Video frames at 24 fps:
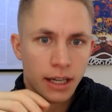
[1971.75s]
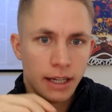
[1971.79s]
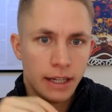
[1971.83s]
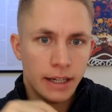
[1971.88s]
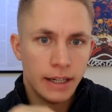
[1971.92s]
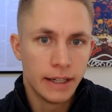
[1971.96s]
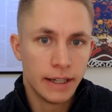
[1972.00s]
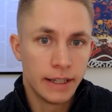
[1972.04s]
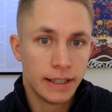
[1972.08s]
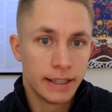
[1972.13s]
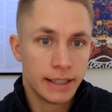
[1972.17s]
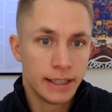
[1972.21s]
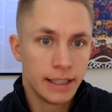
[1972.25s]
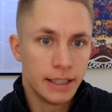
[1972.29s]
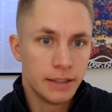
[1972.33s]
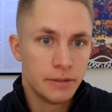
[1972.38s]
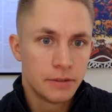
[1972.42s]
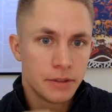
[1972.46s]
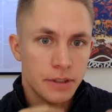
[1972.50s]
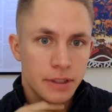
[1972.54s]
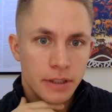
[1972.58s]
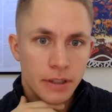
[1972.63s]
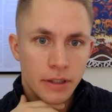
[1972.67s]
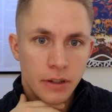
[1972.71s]
and
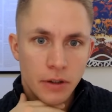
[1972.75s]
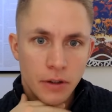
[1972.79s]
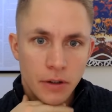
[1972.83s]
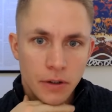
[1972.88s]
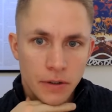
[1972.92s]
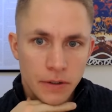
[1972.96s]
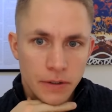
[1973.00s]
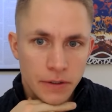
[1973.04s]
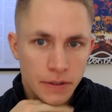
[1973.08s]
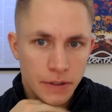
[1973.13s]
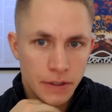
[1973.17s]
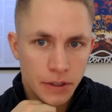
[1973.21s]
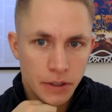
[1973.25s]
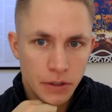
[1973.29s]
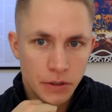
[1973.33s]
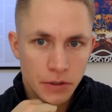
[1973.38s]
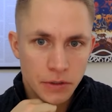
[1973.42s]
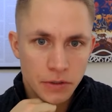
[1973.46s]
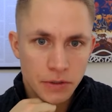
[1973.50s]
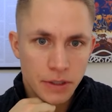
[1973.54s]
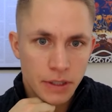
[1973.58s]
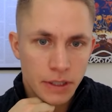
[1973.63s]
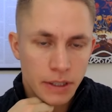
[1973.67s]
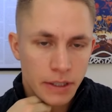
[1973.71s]
even on you
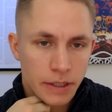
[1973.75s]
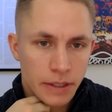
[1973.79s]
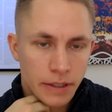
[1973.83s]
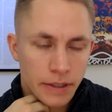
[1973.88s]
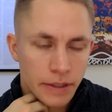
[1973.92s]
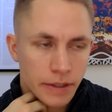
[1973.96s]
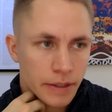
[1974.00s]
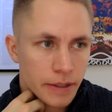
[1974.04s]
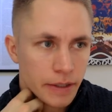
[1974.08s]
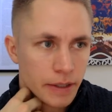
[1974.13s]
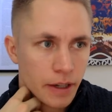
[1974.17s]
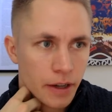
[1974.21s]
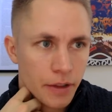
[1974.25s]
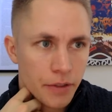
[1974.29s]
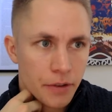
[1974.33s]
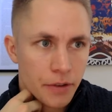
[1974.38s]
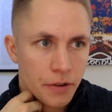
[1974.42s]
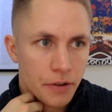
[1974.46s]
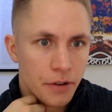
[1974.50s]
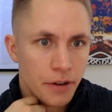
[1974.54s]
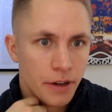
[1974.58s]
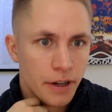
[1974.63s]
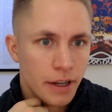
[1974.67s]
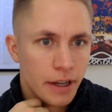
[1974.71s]
know uh, uh,
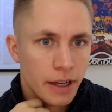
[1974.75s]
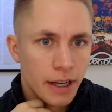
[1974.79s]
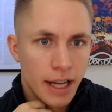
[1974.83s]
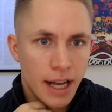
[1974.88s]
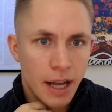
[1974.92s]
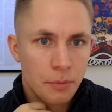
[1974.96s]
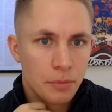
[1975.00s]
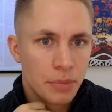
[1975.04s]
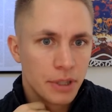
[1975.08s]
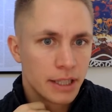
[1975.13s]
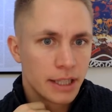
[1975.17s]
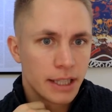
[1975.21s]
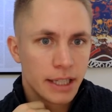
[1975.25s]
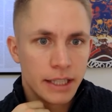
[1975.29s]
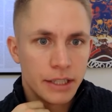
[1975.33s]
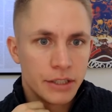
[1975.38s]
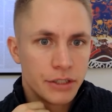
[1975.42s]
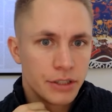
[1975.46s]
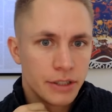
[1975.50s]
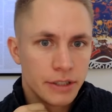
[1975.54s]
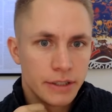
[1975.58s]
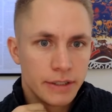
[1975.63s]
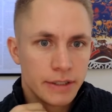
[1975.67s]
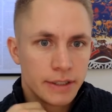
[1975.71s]
other
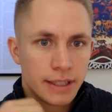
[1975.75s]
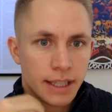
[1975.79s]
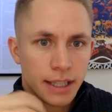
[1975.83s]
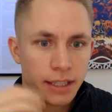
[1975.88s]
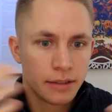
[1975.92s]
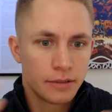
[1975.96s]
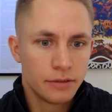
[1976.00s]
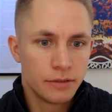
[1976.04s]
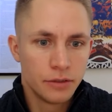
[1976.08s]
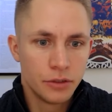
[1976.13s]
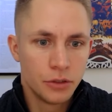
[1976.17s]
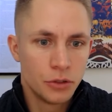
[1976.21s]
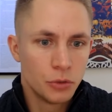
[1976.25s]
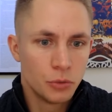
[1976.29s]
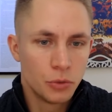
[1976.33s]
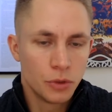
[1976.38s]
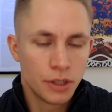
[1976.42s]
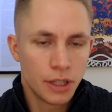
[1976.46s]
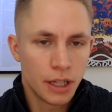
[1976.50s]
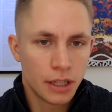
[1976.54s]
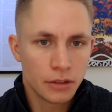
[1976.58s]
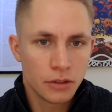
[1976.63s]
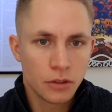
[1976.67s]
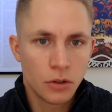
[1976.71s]
applications that you would
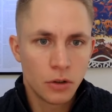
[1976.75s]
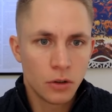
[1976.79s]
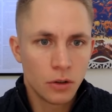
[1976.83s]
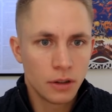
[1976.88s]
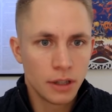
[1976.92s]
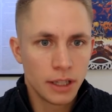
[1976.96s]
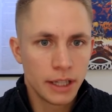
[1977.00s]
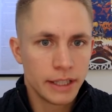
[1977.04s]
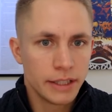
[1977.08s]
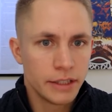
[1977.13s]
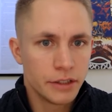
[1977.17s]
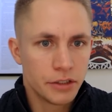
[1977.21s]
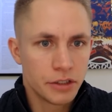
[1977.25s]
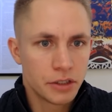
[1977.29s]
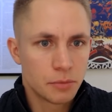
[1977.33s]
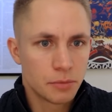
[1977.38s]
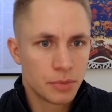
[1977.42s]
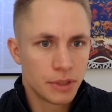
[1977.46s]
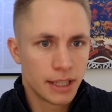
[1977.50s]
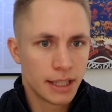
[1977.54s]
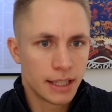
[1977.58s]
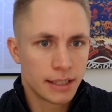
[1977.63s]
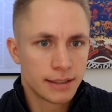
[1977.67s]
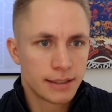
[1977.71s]
not call layers
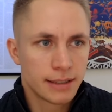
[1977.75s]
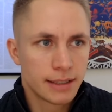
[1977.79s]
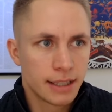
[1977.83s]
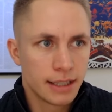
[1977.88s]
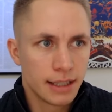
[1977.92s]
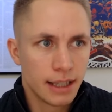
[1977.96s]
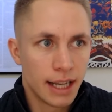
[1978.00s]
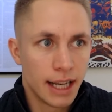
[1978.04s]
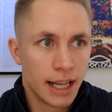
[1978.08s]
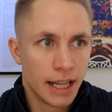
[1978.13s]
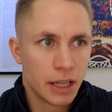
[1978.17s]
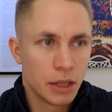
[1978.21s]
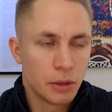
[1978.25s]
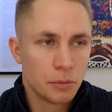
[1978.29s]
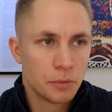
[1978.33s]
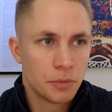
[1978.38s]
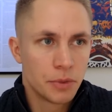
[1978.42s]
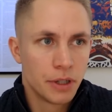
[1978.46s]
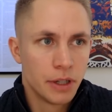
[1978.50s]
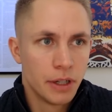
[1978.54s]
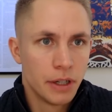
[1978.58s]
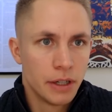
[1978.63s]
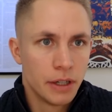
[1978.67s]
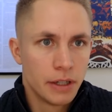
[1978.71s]
but that still help
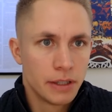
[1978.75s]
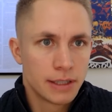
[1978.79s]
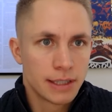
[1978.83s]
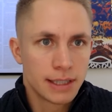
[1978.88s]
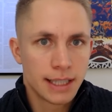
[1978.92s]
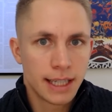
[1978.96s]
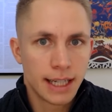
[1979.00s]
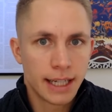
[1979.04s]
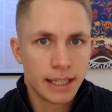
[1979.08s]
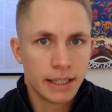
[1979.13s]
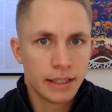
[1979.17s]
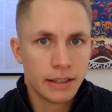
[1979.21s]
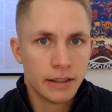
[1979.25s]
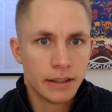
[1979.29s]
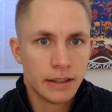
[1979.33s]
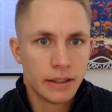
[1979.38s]
scale